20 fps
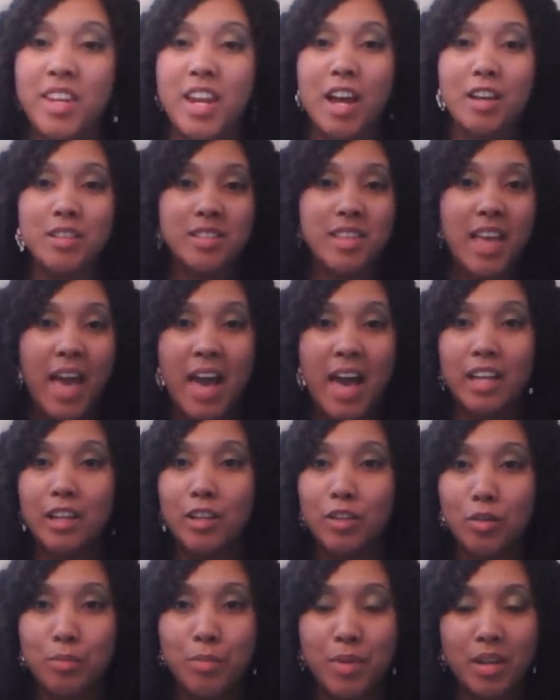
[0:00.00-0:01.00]
then I'll just add a
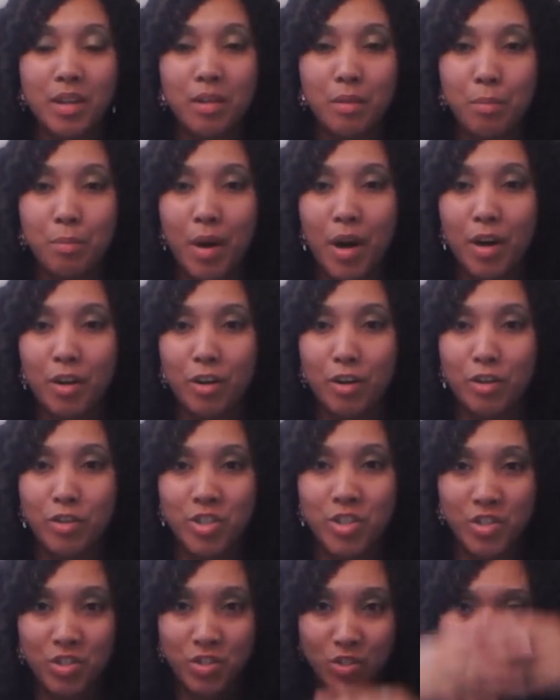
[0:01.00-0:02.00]
little bit of the butter
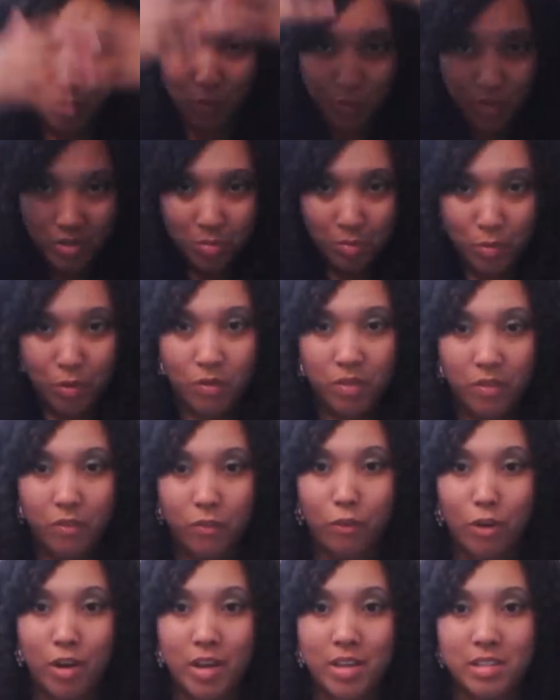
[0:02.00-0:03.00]
just to smooth the
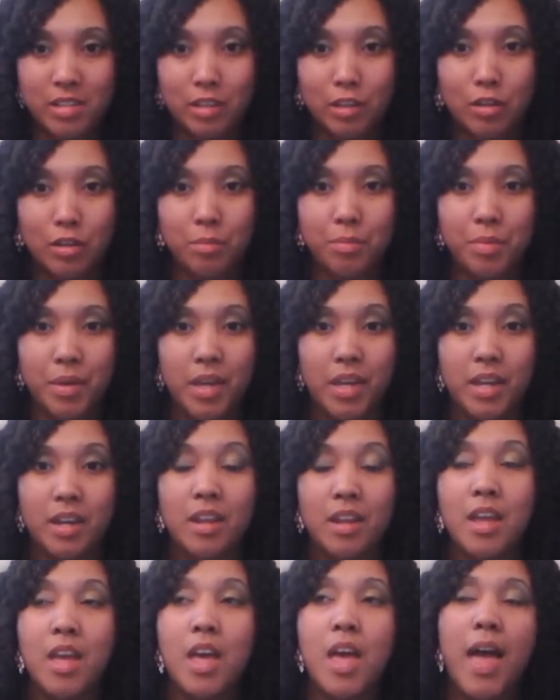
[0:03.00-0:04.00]
frizz a little
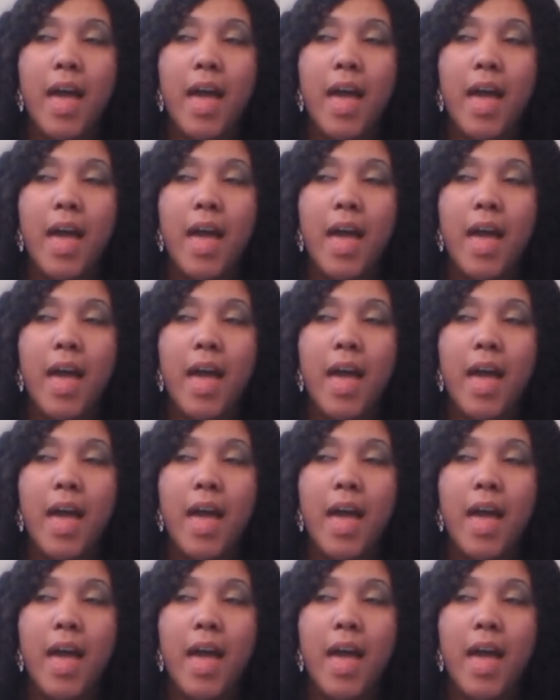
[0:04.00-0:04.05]
bit